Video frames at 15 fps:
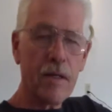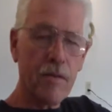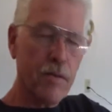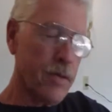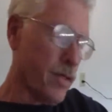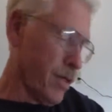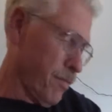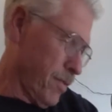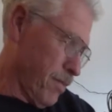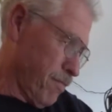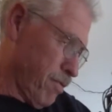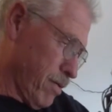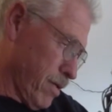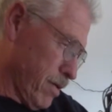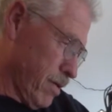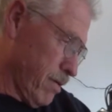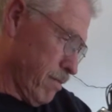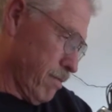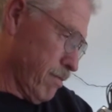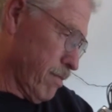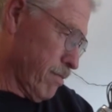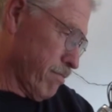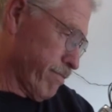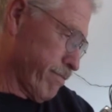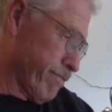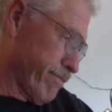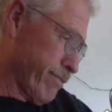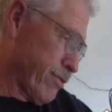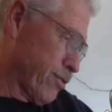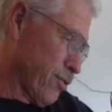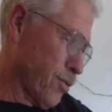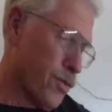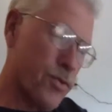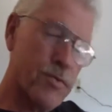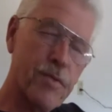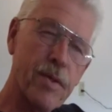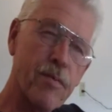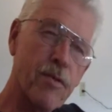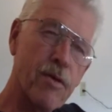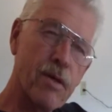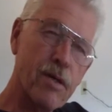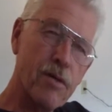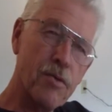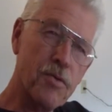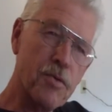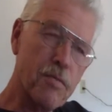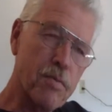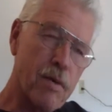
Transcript: we're going to be putting 2 or 3 more coats of